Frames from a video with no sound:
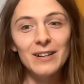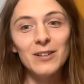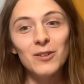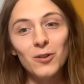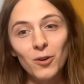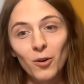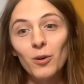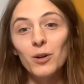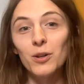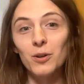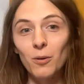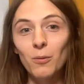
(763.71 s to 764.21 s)

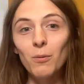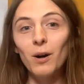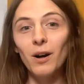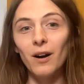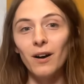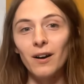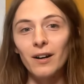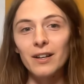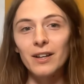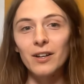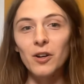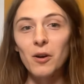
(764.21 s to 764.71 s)
your your
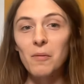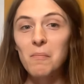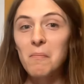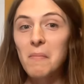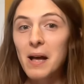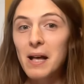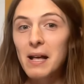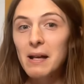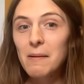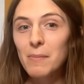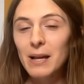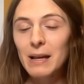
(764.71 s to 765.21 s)
work. You know,
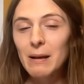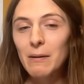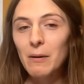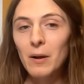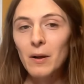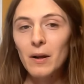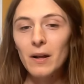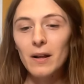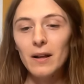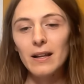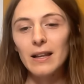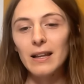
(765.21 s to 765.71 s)
maybe
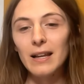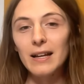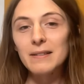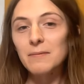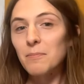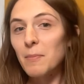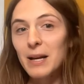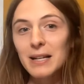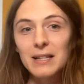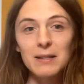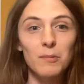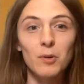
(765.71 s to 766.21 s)
let's
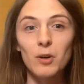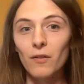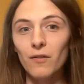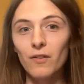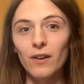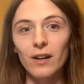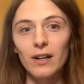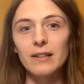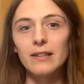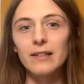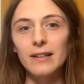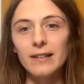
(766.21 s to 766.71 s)
make some
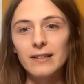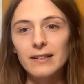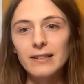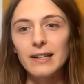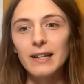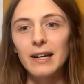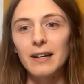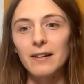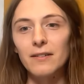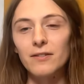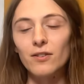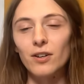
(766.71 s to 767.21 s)
confetti
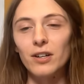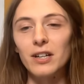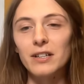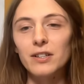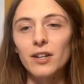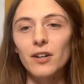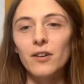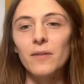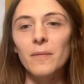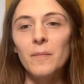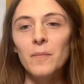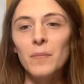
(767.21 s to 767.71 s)
instead, right?
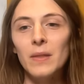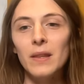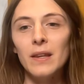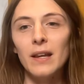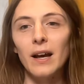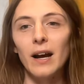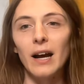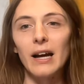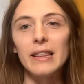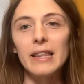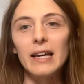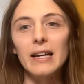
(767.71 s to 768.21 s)
So
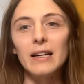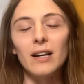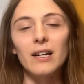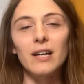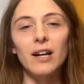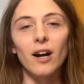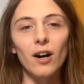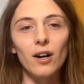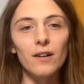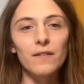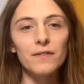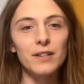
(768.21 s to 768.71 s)
I think like
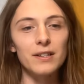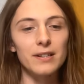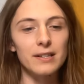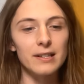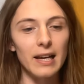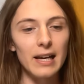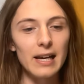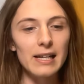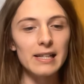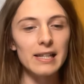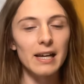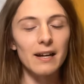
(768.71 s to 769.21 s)
after
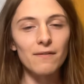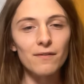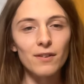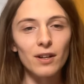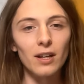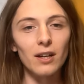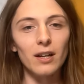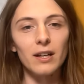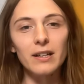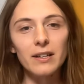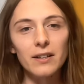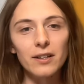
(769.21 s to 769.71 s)
saying that for
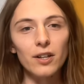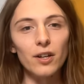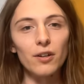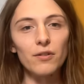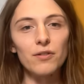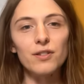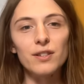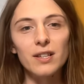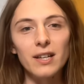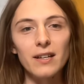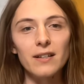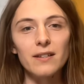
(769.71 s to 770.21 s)
like you know
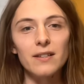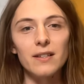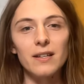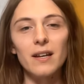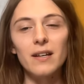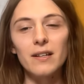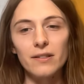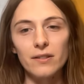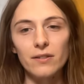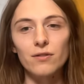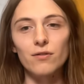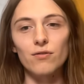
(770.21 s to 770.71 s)
six
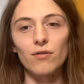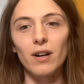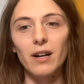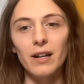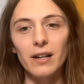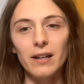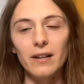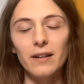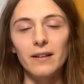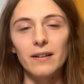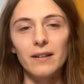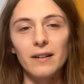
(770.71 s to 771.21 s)
years
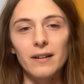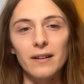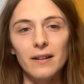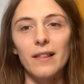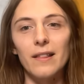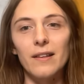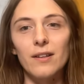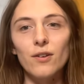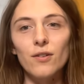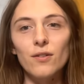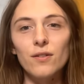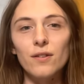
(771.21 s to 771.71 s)
straight,
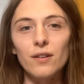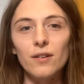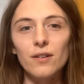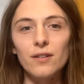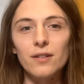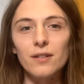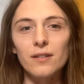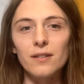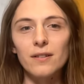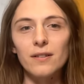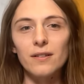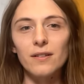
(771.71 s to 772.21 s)
you you
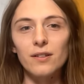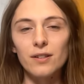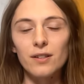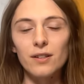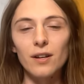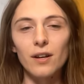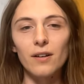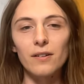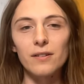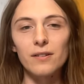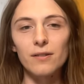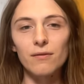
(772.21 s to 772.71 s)
you
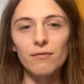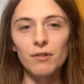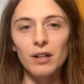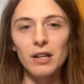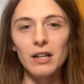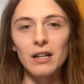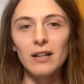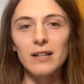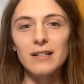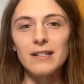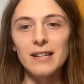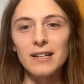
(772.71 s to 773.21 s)
start to
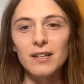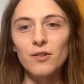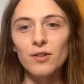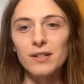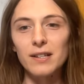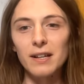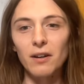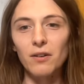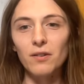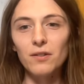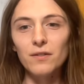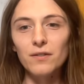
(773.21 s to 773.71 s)
realize it
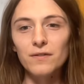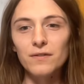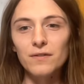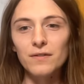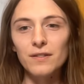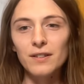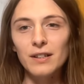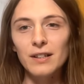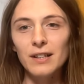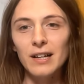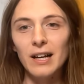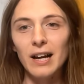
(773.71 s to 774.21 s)
yourself.
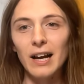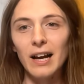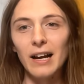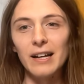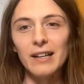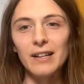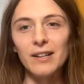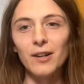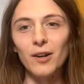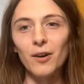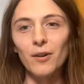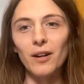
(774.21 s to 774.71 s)

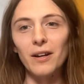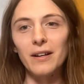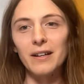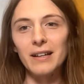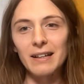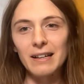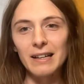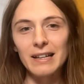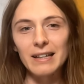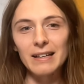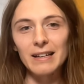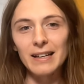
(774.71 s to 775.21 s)
You know, like
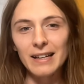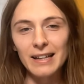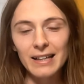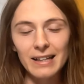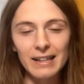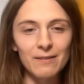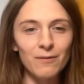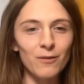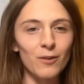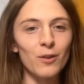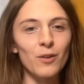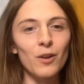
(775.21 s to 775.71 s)

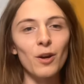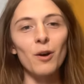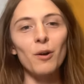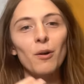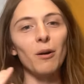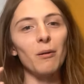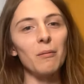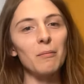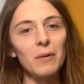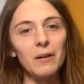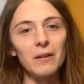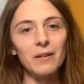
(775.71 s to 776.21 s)
even though
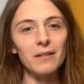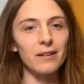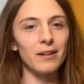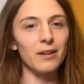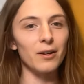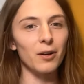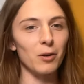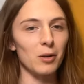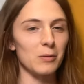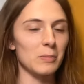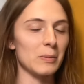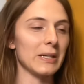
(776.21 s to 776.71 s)
I'm, you
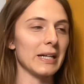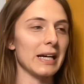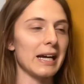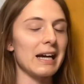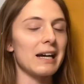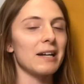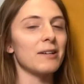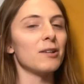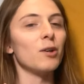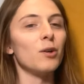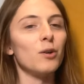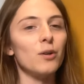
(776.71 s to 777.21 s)
know, I'm an
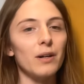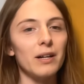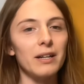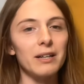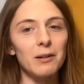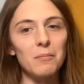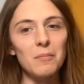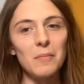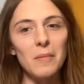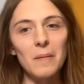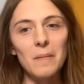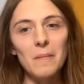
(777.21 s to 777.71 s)
adult and
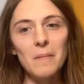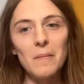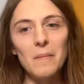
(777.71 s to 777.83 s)
I'm